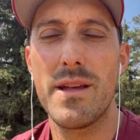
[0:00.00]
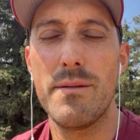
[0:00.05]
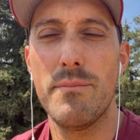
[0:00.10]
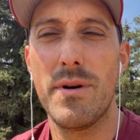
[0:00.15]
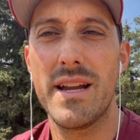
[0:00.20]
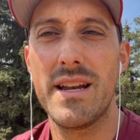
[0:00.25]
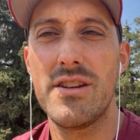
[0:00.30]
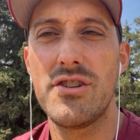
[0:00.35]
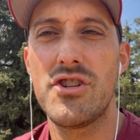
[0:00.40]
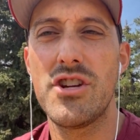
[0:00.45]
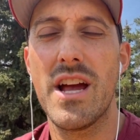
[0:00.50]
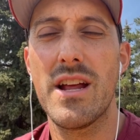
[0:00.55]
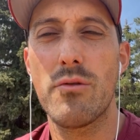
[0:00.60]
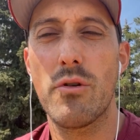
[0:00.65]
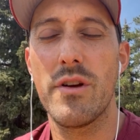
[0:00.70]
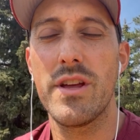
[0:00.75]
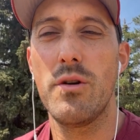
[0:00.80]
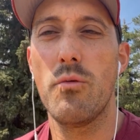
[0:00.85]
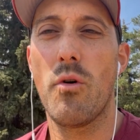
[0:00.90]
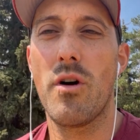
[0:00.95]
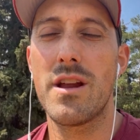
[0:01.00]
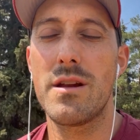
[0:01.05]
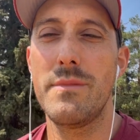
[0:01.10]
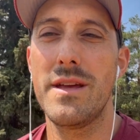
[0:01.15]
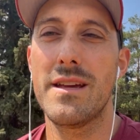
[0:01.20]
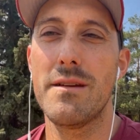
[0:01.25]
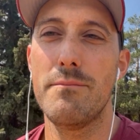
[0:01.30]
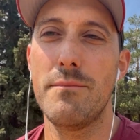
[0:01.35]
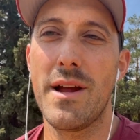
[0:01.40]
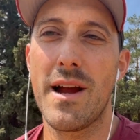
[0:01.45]
But in general, you want to be
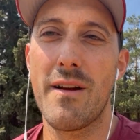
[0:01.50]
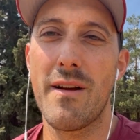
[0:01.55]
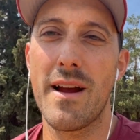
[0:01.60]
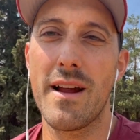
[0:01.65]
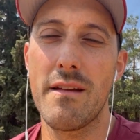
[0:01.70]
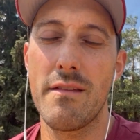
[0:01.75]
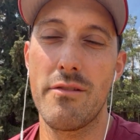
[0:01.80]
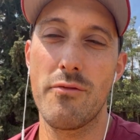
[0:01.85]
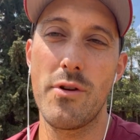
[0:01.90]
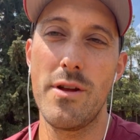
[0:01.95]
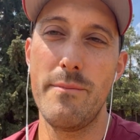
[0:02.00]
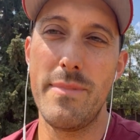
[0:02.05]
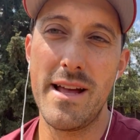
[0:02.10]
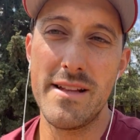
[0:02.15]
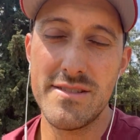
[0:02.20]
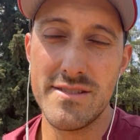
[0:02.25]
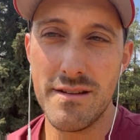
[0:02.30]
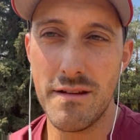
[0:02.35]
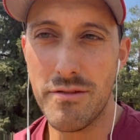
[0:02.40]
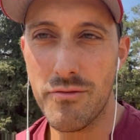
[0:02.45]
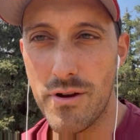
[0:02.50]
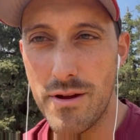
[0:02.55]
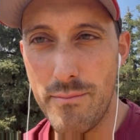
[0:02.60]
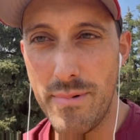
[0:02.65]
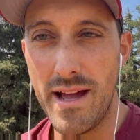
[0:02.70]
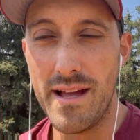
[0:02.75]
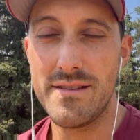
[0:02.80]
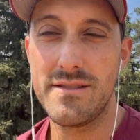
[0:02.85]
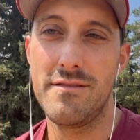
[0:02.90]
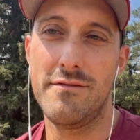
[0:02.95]
comparing 3 beds to 3
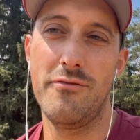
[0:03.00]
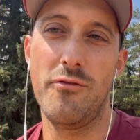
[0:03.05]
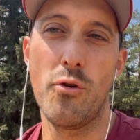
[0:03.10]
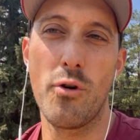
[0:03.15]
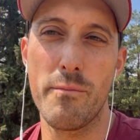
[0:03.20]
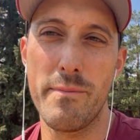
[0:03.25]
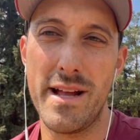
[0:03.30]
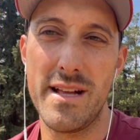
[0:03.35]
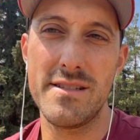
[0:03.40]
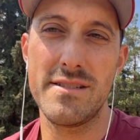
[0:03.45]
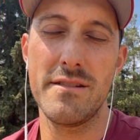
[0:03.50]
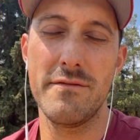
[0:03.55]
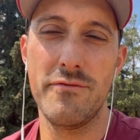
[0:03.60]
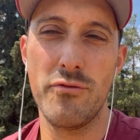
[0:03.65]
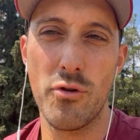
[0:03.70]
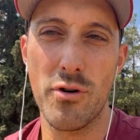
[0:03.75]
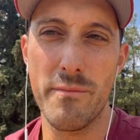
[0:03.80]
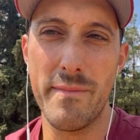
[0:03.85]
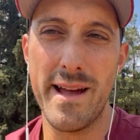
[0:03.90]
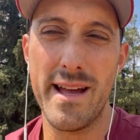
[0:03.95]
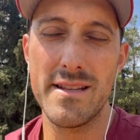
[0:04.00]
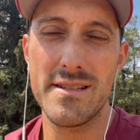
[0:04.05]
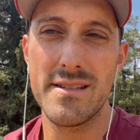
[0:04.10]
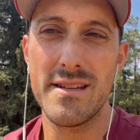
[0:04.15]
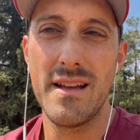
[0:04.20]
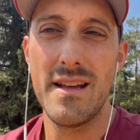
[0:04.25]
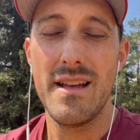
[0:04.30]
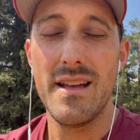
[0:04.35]
beds, 4 beds to 4 beds.